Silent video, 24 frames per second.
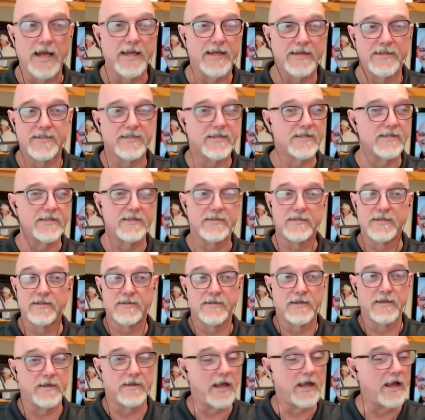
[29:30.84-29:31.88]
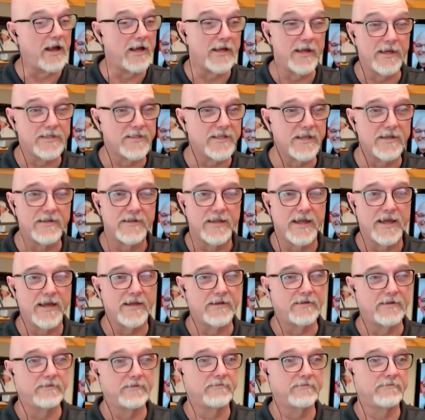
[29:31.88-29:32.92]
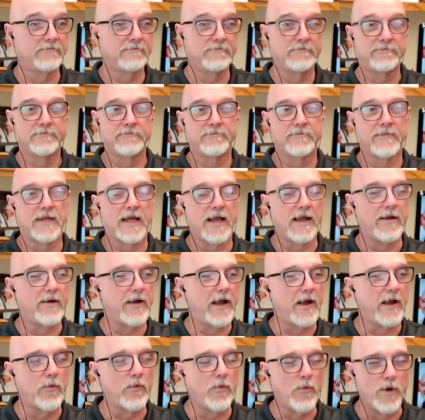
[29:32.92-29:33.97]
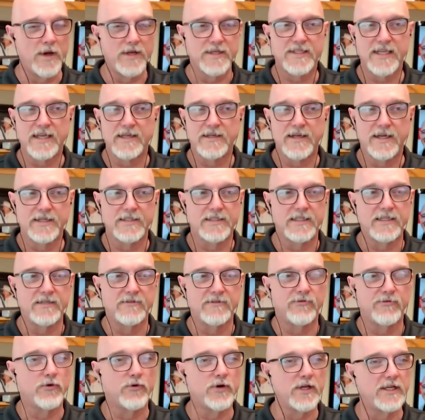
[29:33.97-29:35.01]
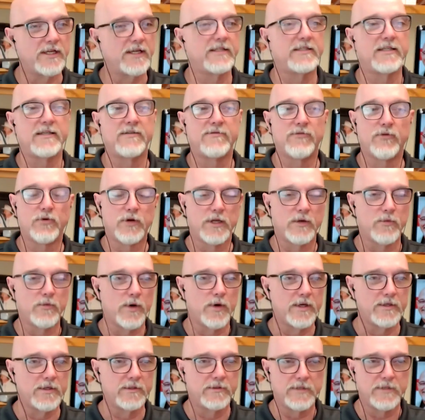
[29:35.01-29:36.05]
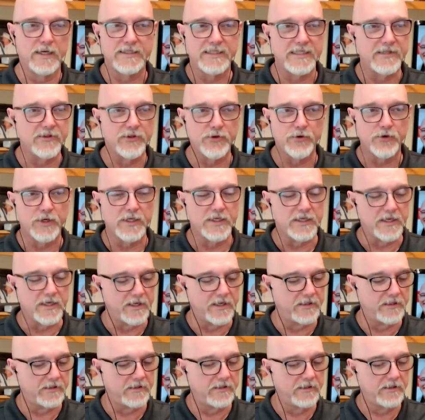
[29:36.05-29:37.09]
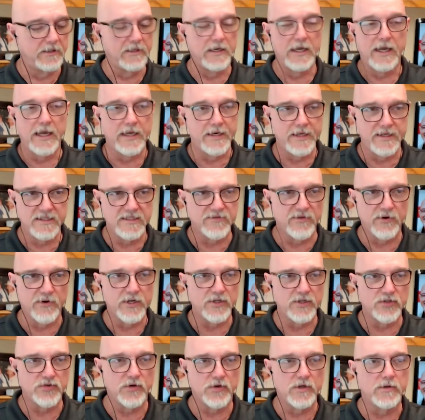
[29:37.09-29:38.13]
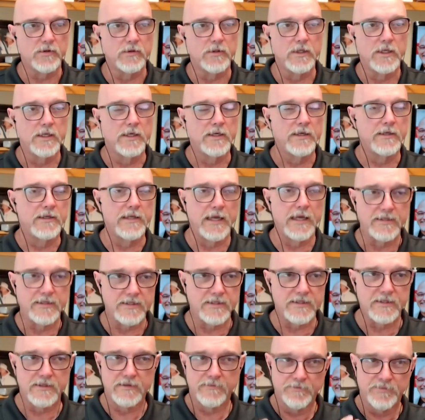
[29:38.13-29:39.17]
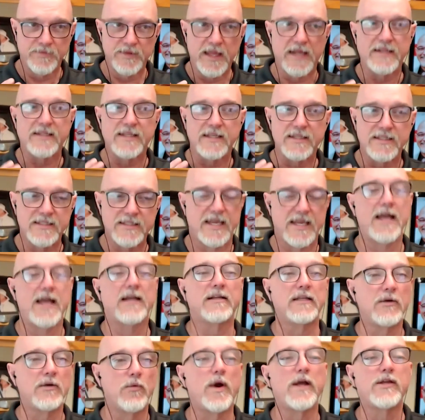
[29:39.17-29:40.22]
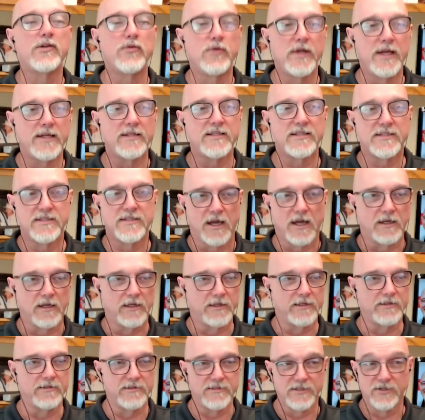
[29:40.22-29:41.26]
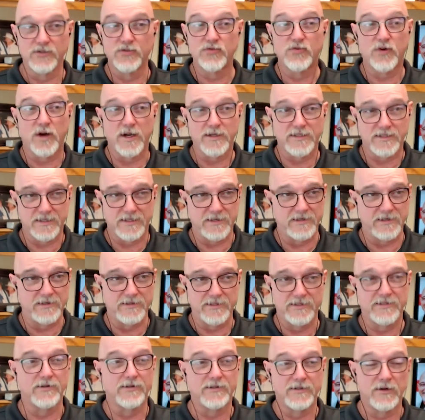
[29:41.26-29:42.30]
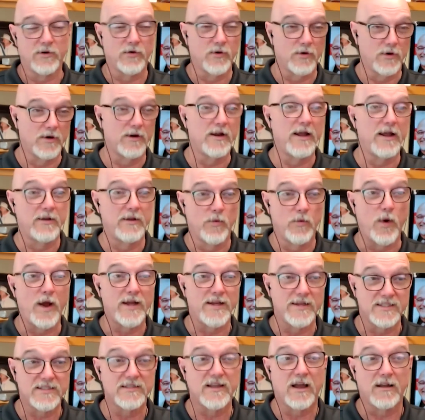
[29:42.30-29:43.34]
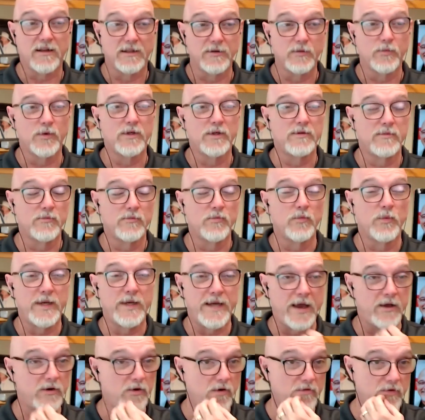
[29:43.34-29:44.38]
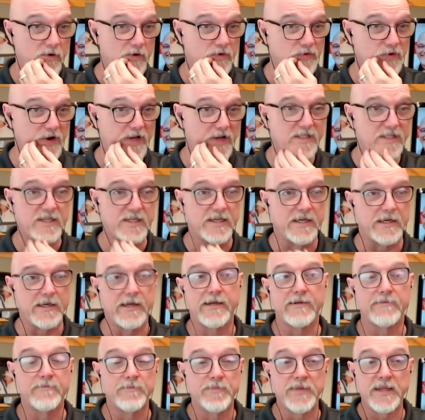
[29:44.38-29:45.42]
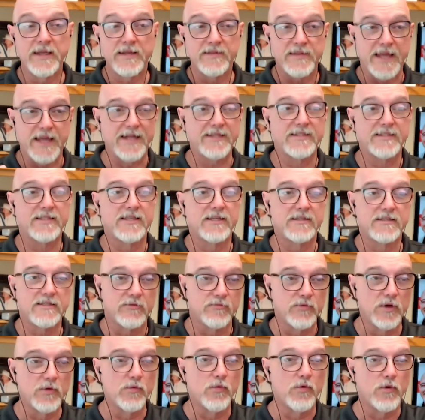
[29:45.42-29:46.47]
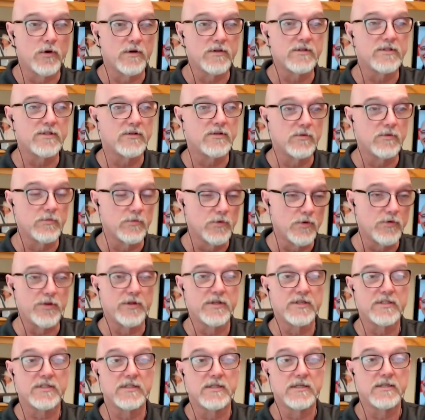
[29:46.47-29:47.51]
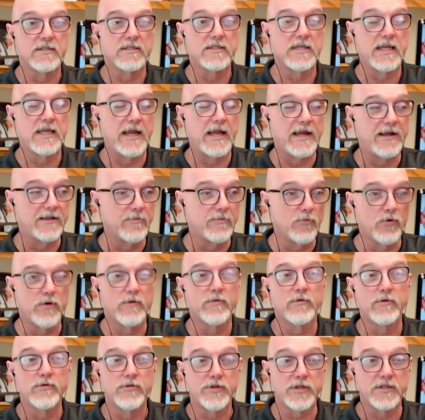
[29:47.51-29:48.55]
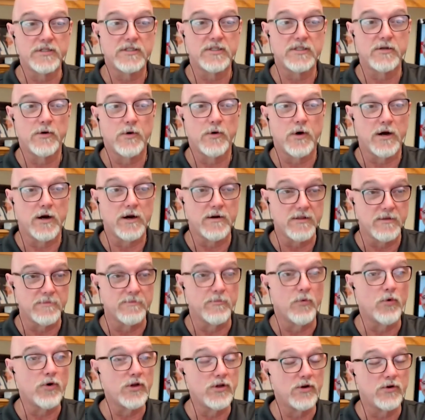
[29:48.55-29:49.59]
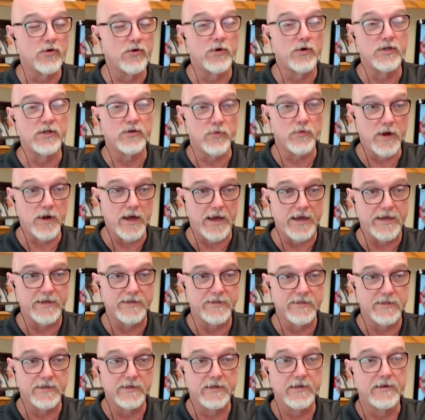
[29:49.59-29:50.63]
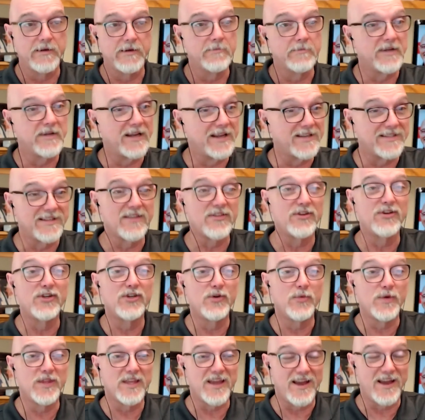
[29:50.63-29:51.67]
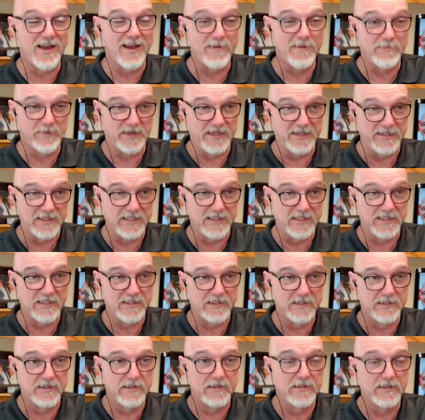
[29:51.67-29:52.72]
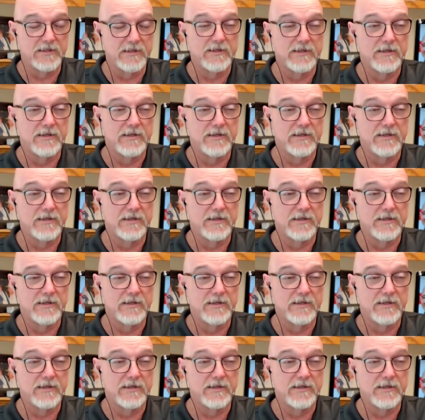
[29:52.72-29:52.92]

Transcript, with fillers: Hayek said that, I want to say 1940, 1941, 1939, and it's very true. That's exactly why you get Stalins and Trotskys, or why a Stalin would win out over Trotsky. That system rewards ruthlessness, and the more ruthless you are, the more you're going to rise. That has nothing to do with competence.